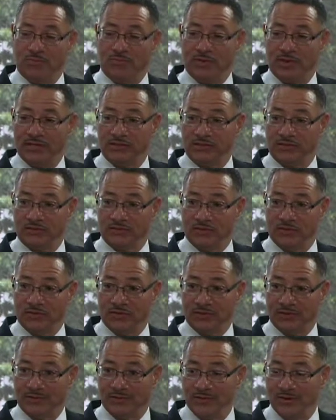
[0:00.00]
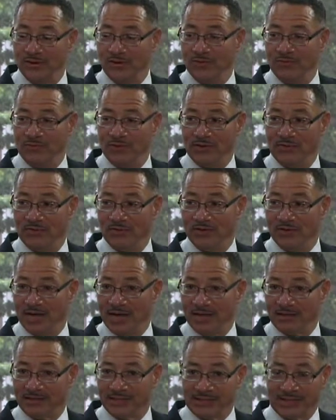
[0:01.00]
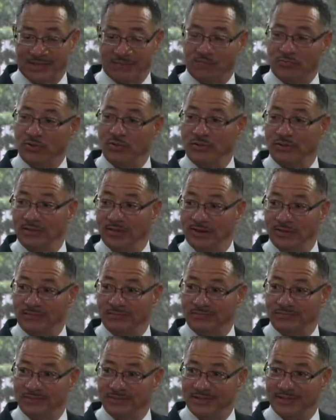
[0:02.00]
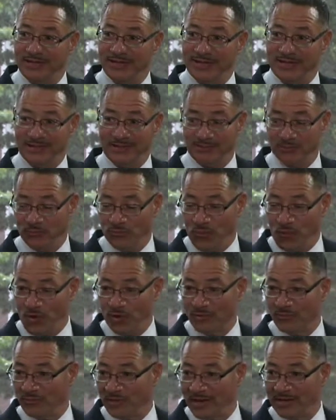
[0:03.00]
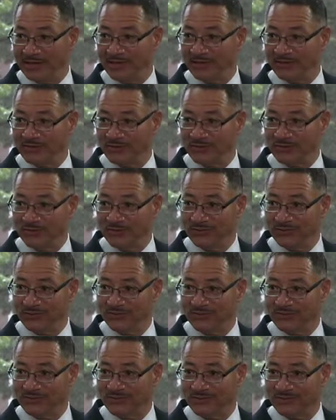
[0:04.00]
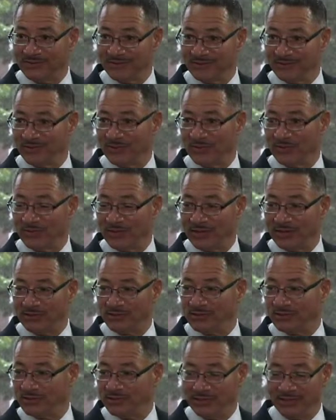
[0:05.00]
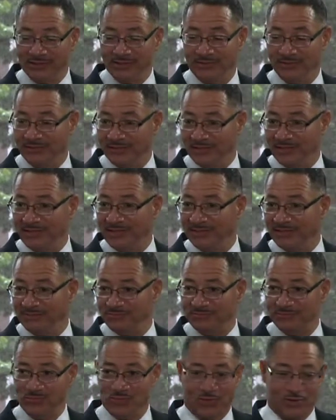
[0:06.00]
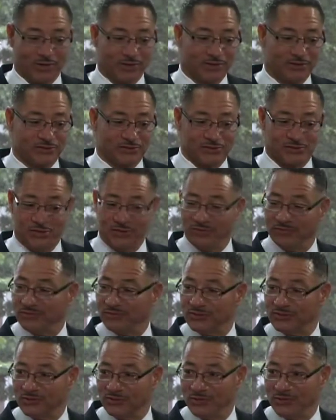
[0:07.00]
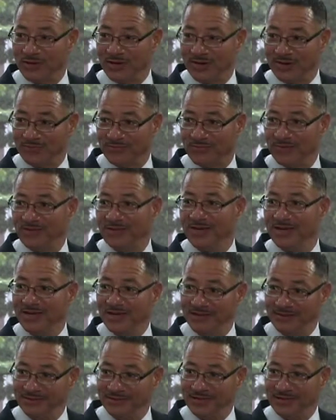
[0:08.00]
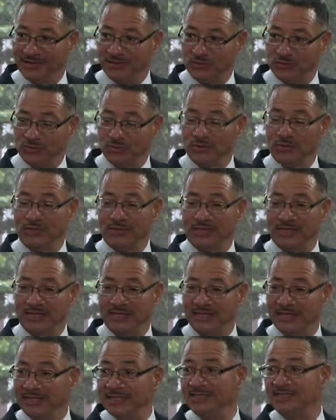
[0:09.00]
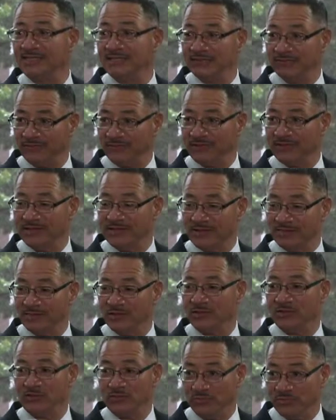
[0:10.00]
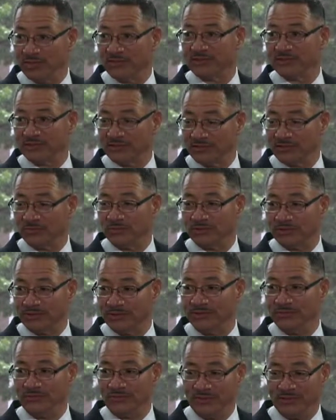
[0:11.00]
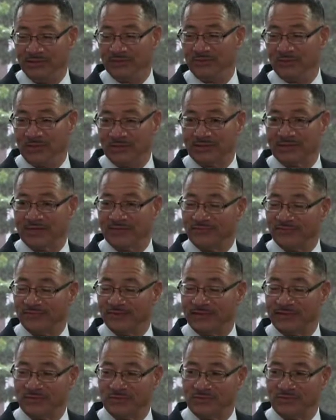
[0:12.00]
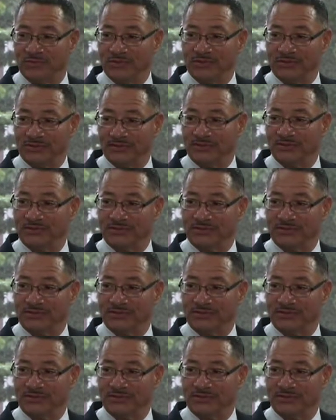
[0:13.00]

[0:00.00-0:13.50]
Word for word: based on whether or not they could pull up and walk right into the location to either eat or get service or whatever, that it's really easy for them to do business with you, and you want that flexibility.